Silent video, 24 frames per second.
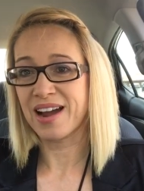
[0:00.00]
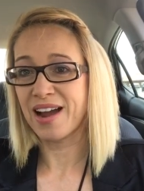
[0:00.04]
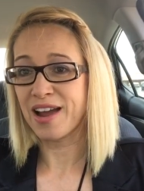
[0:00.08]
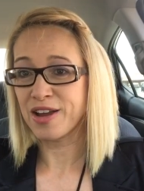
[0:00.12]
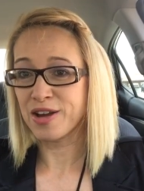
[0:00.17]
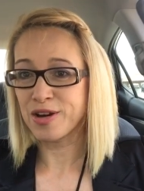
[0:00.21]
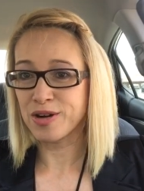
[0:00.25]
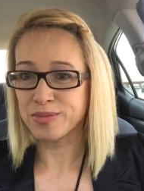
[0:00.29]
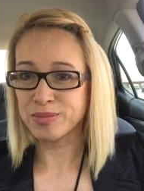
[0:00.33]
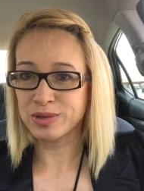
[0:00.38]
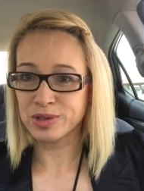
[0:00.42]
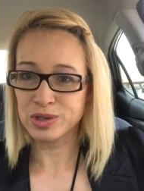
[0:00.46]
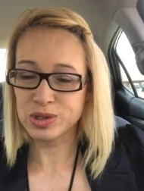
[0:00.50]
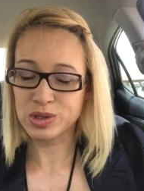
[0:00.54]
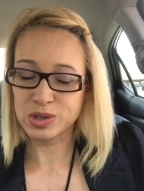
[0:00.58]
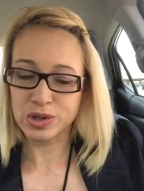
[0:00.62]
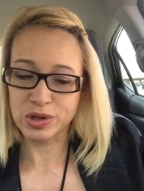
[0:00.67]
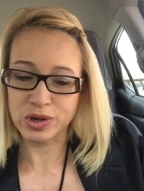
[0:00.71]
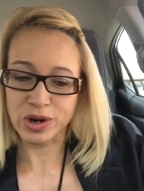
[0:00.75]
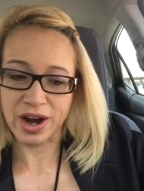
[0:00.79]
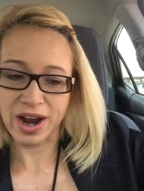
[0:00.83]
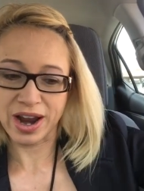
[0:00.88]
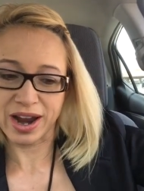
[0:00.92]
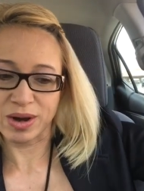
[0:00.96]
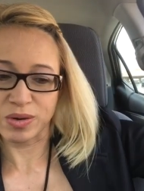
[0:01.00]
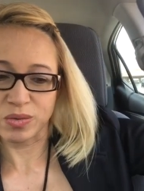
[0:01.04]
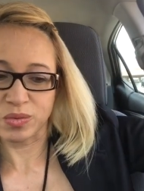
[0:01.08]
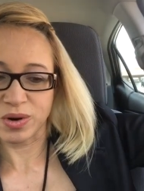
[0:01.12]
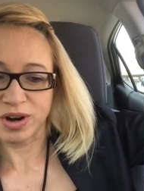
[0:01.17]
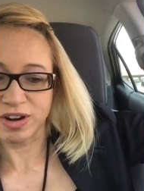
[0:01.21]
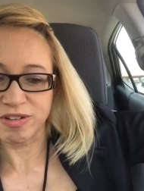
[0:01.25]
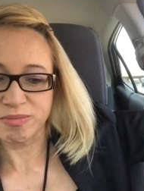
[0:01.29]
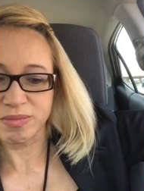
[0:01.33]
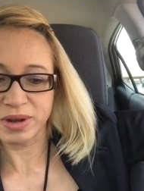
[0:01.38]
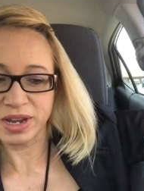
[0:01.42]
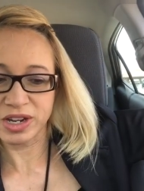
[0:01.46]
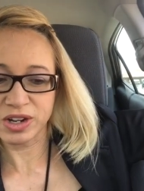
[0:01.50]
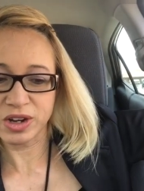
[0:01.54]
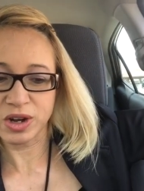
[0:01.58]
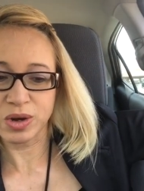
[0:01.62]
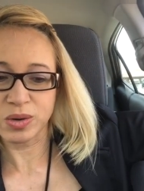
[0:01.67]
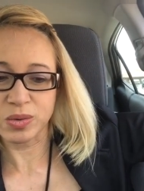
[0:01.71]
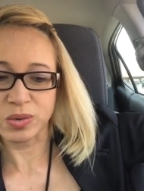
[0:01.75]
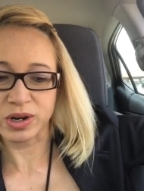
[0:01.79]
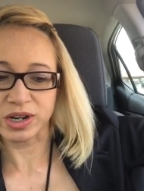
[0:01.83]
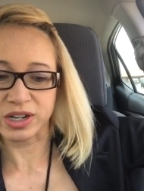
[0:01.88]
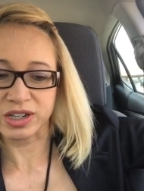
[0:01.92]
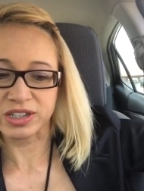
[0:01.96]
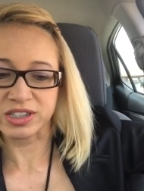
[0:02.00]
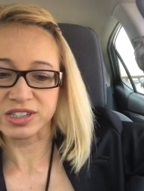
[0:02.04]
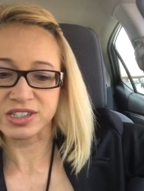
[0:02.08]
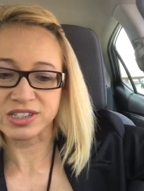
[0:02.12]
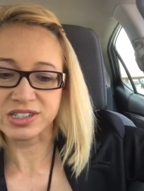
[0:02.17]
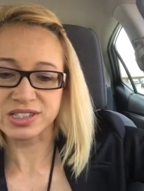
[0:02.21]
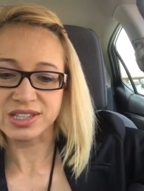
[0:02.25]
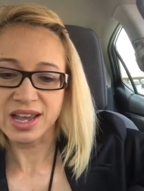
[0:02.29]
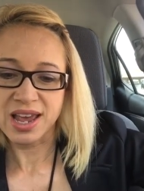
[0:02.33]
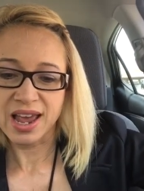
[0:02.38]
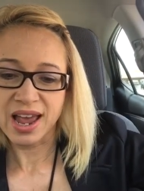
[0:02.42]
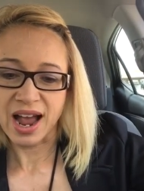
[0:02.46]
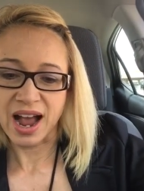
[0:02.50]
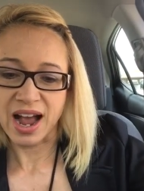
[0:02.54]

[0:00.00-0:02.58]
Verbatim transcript: I almost cried. One of my coworkers,